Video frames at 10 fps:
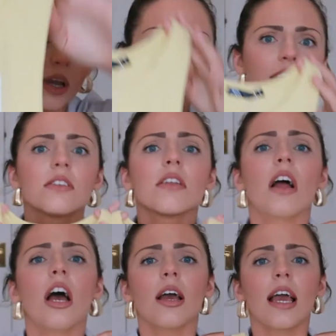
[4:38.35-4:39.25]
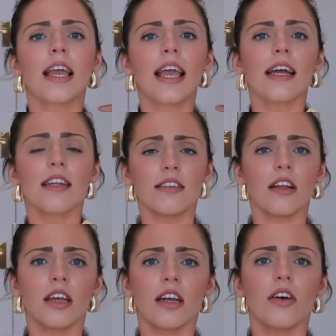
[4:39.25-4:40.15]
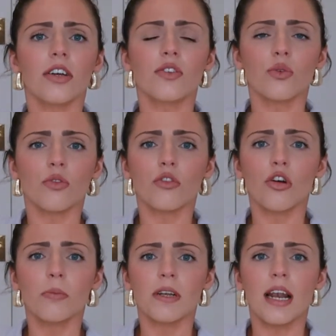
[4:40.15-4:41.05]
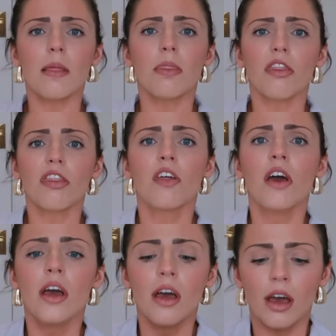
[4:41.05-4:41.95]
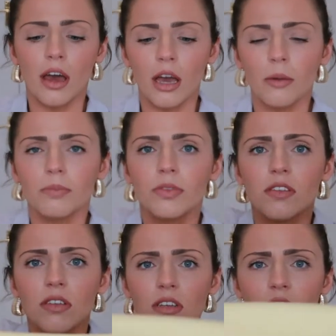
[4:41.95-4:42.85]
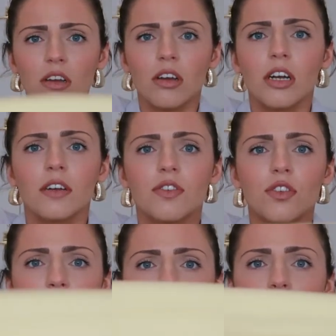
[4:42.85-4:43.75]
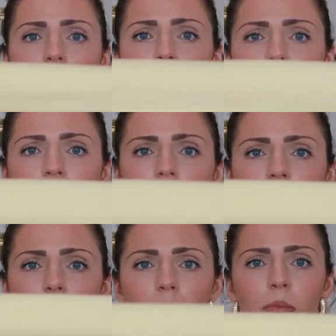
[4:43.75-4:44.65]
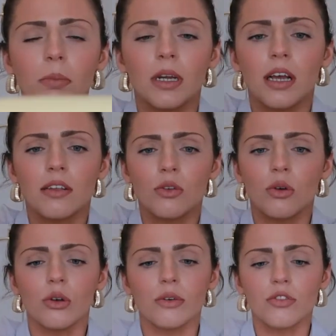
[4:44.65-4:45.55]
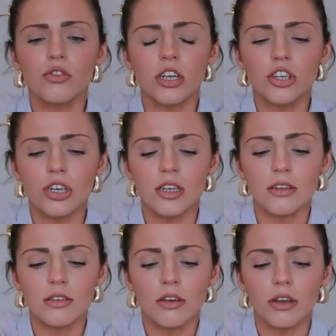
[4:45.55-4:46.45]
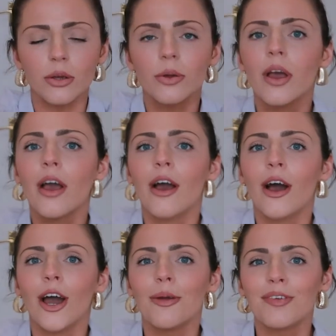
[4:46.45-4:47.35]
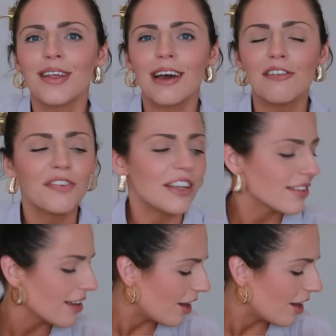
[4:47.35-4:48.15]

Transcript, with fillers: And it's, uh, again, it's like a nice sort of cropped length. Um, this does look kind of small for a medium, but it has got a lot of stretch in it, so hopefully that fits.